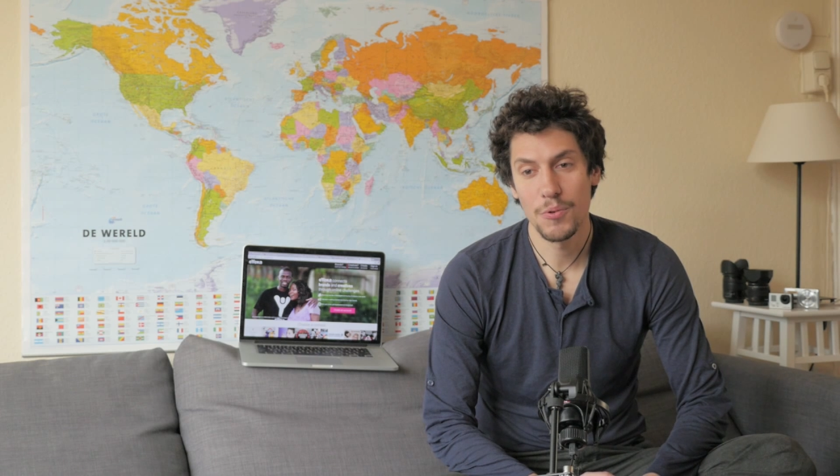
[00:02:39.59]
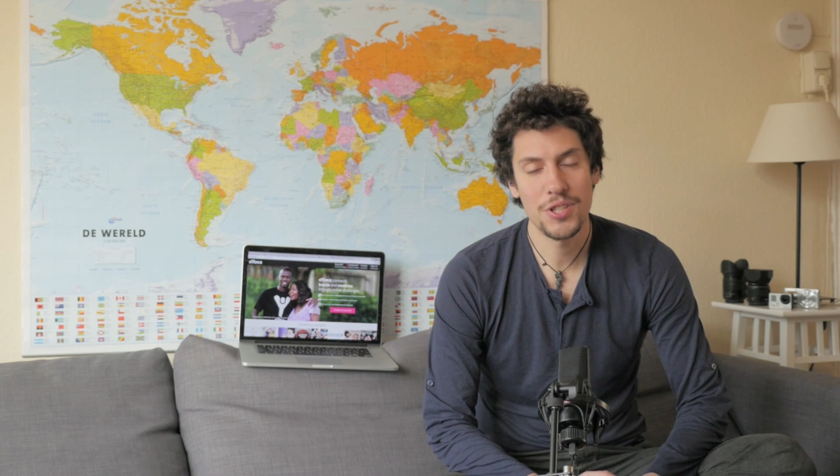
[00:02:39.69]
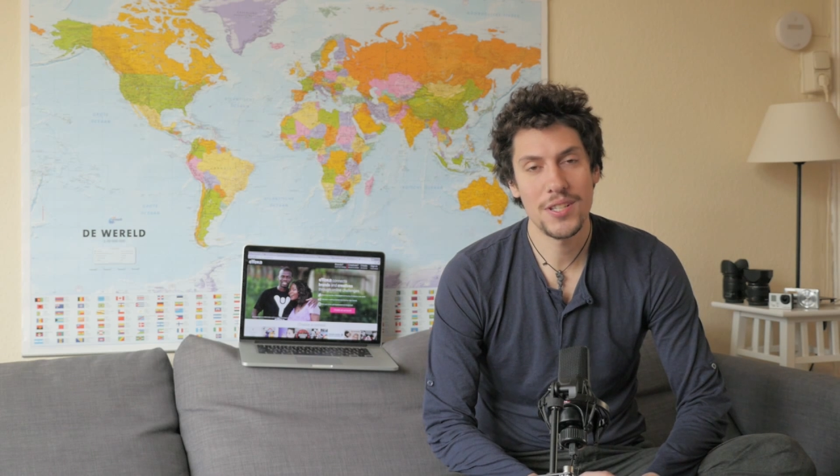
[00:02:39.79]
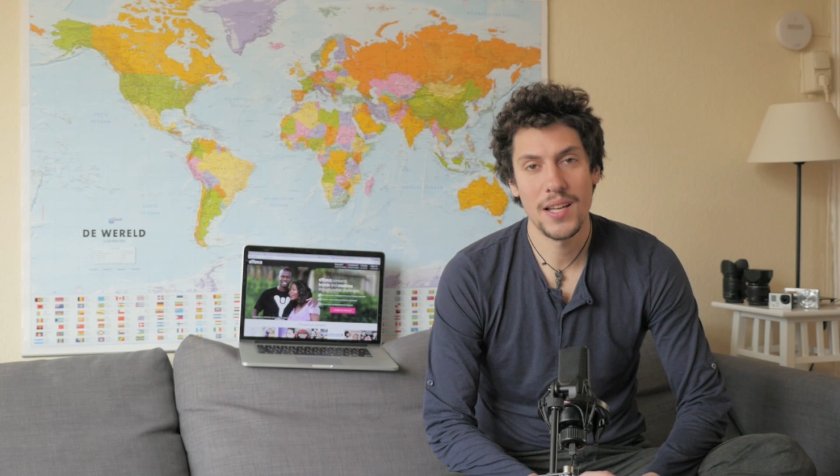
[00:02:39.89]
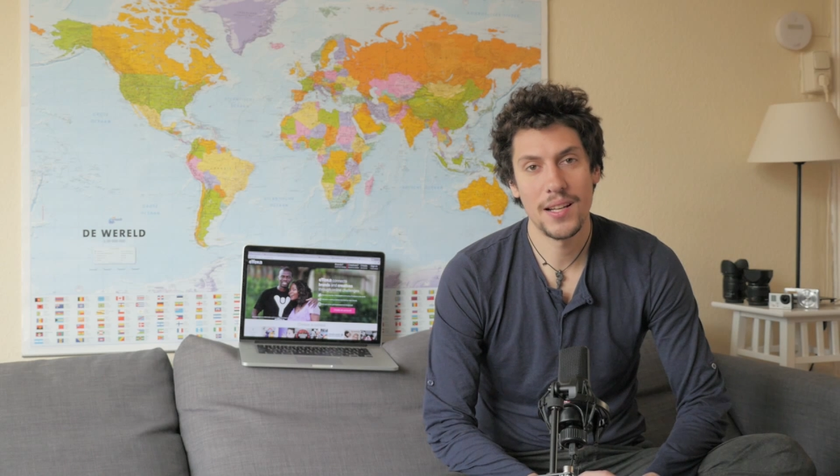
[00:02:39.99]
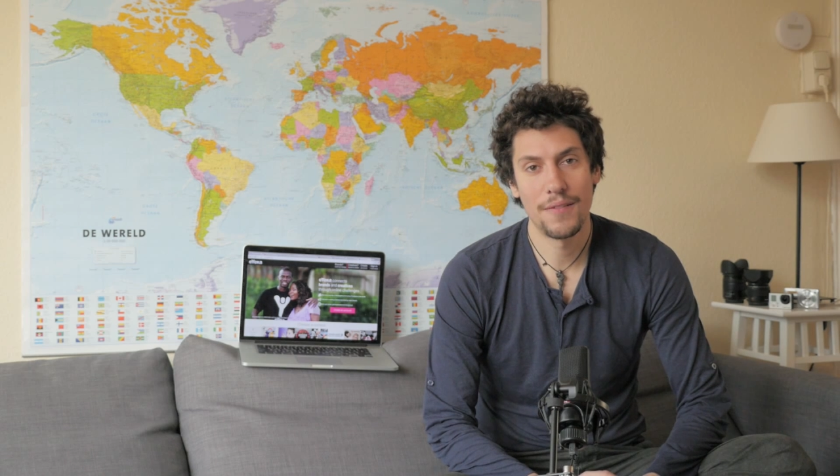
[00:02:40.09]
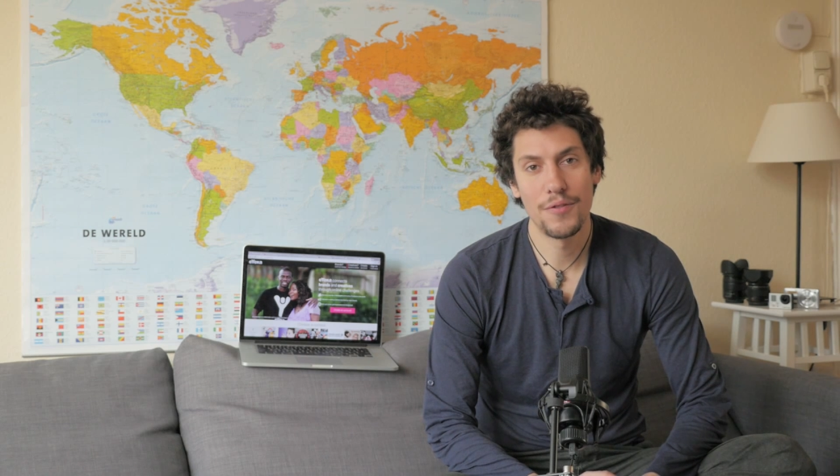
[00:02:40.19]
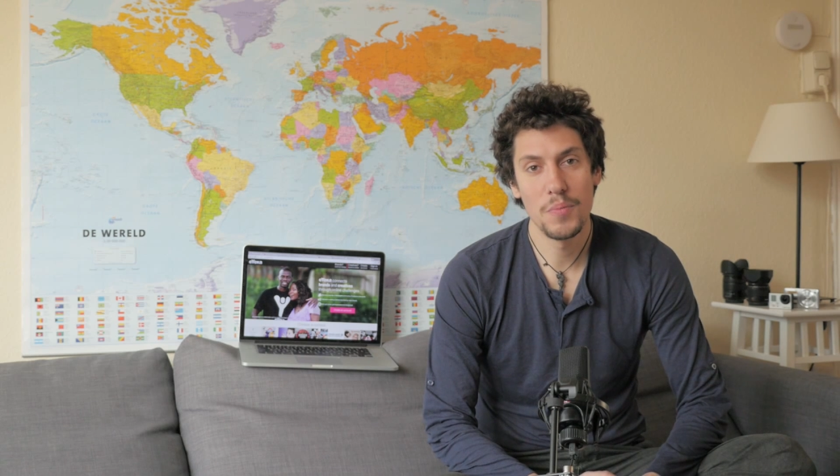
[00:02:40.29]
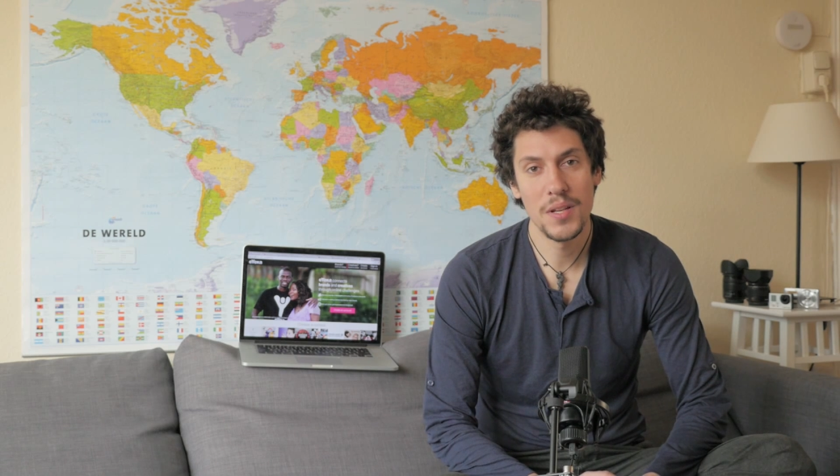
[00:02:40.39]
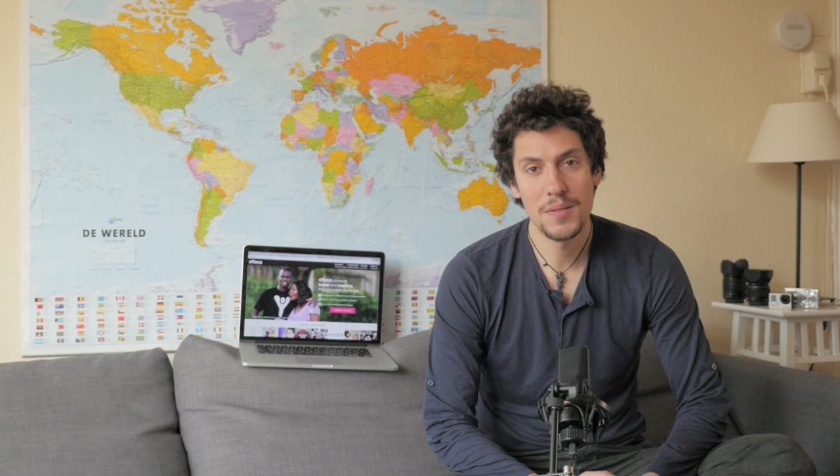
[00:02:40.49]
was just like a
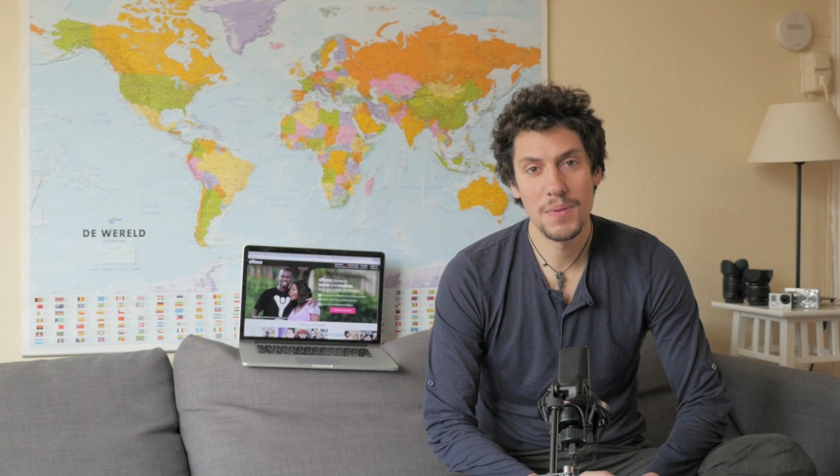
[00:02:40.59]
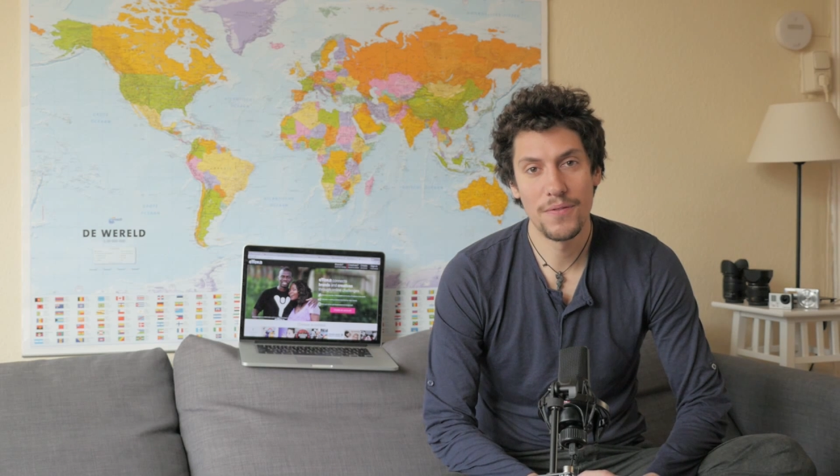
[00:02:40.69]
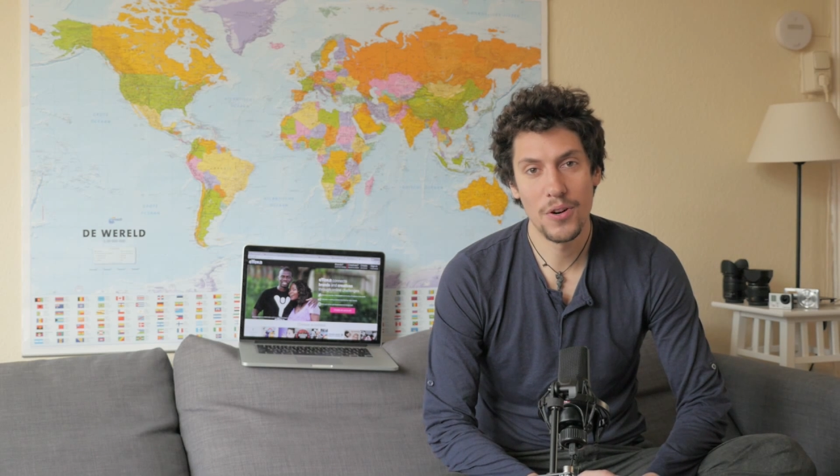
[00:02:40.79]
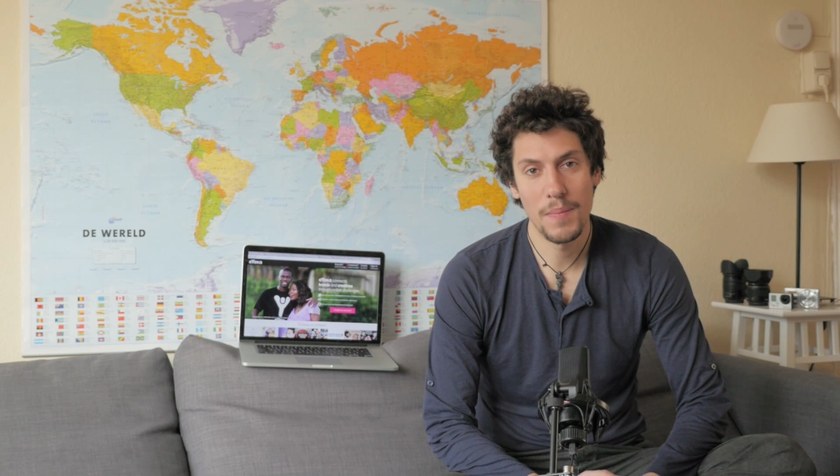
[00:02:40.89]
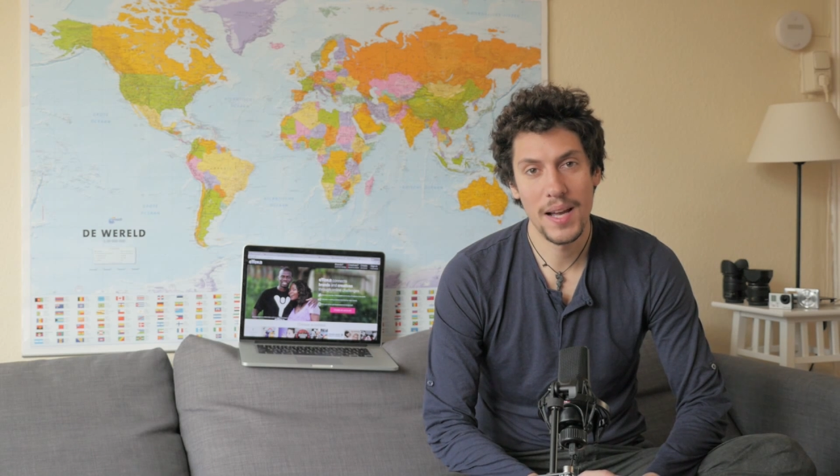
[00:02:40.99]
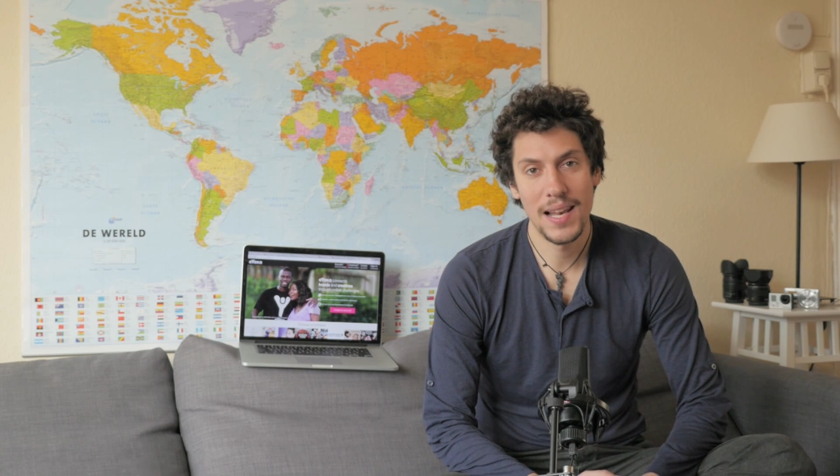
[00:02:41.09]
few minutes before my